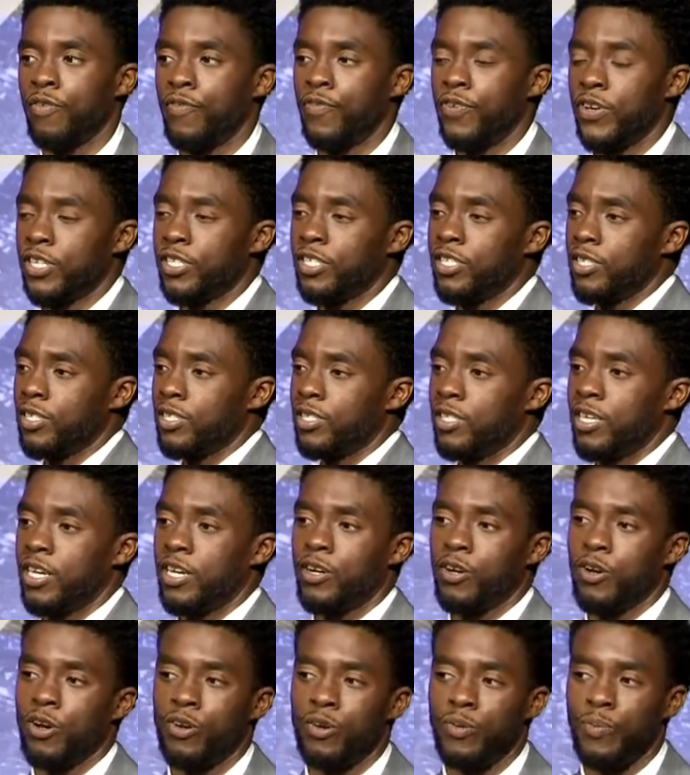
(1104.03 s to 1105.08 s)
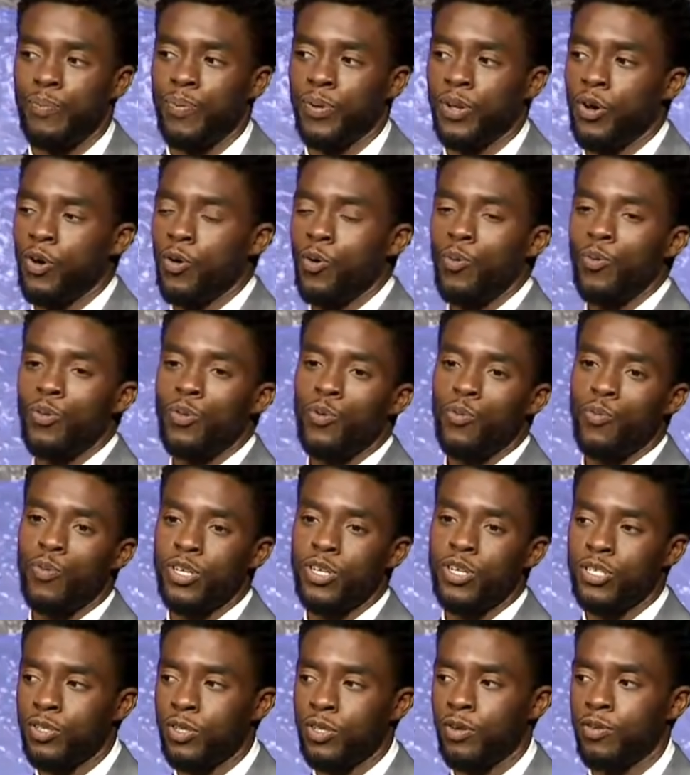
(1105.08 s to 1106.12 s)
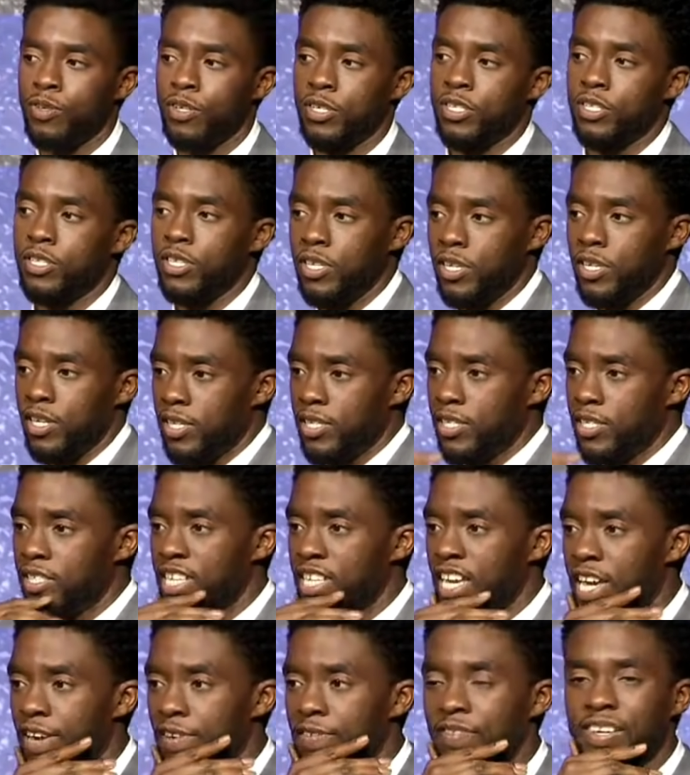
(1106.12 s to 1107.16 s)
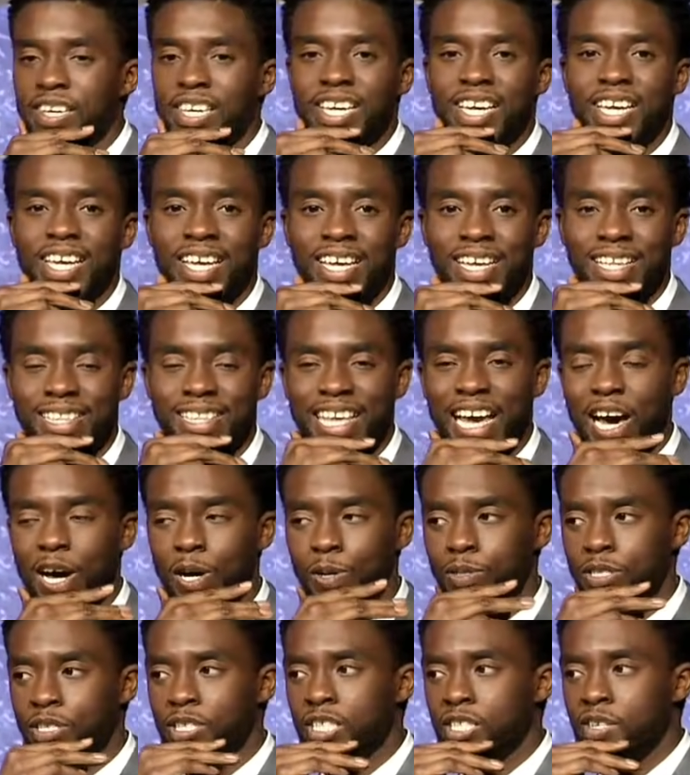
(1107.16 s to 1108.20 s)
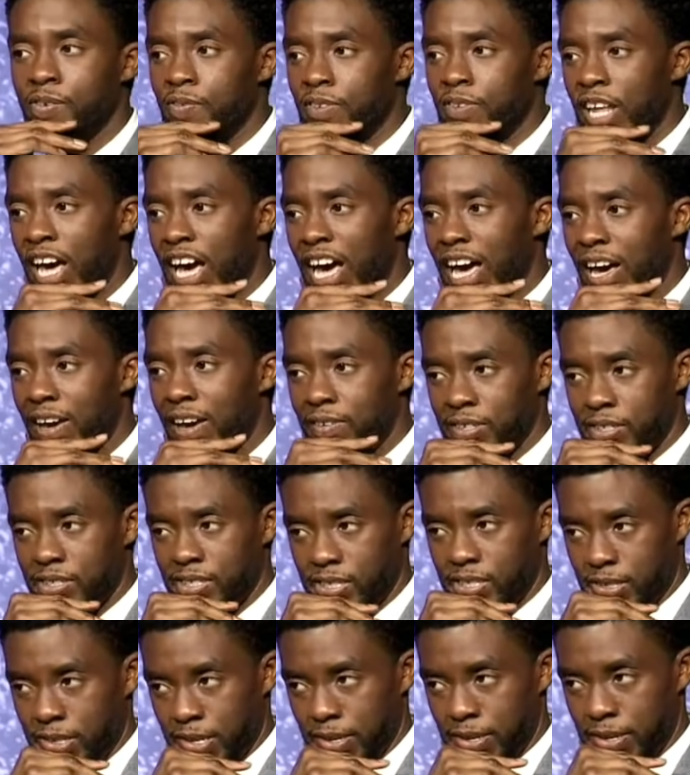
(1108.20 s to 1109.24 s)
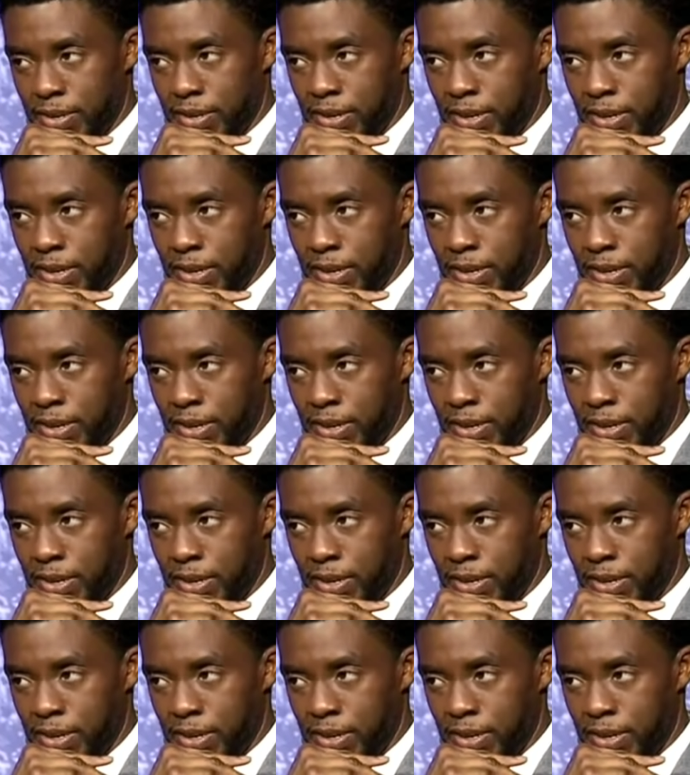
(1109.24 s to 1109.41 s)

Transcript: convictions led her to blow the whistle on the city, saving thousands of lives